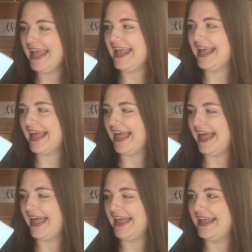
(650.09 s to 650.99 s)

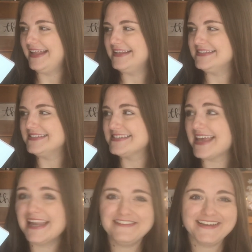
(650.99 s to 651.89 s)
And
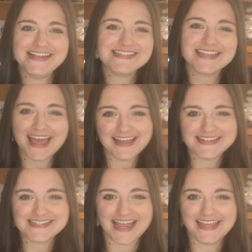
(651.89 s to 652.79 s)
anyways, get
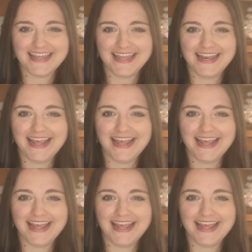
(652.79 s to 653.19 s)
excited,